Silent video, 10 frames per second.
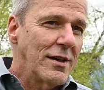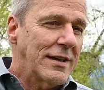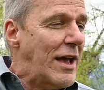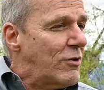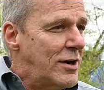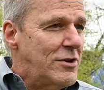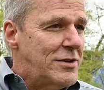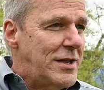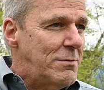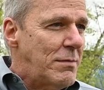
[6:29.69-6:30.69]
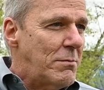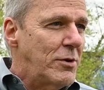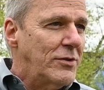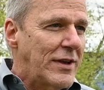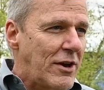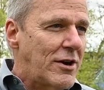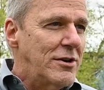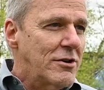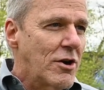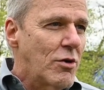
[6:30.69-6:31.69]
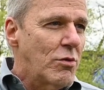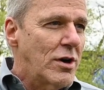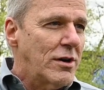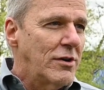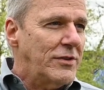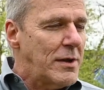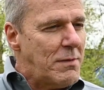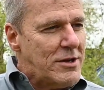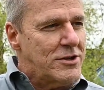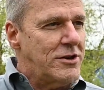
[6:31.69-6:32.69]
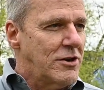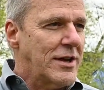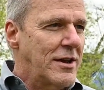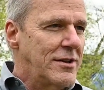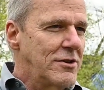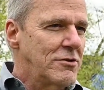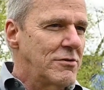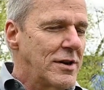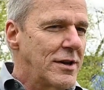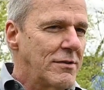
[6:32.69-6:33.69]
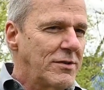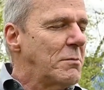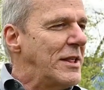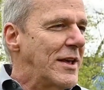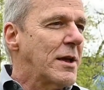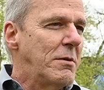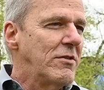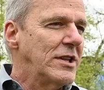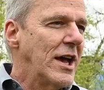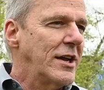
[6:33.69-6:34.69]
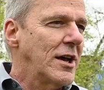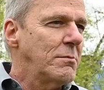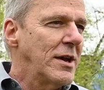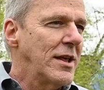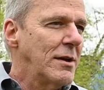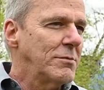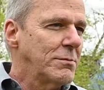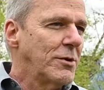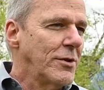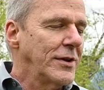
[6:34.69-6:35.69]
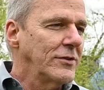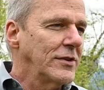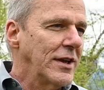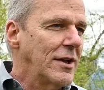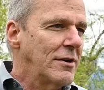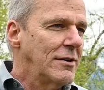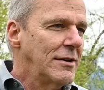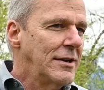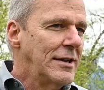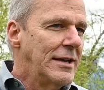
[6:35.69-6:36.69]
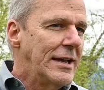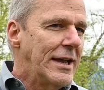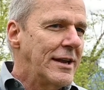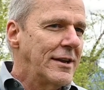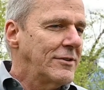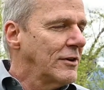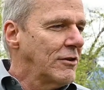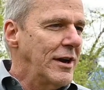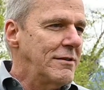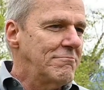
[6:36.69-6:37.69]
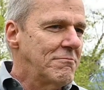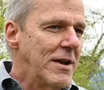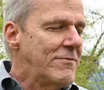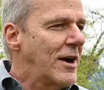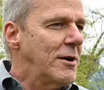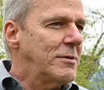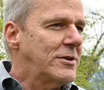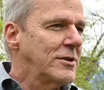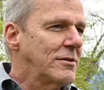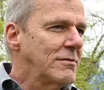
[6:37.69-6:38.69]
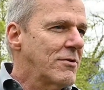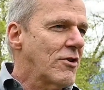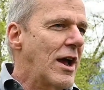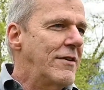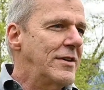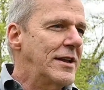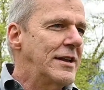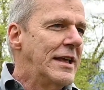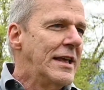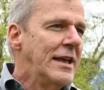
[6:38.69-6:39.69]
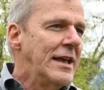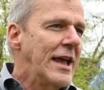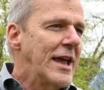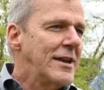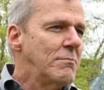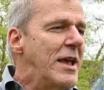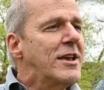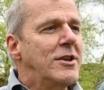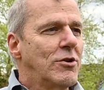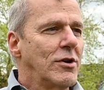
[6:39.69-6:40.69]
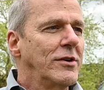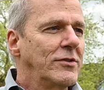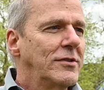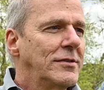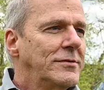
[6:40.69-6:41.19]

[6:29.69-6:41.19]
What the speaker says: count on your team members, count on your coworkers, and make sure you're somebody that can be relied on by them to pull things together. And it's a great environment to thrive in and make it yours.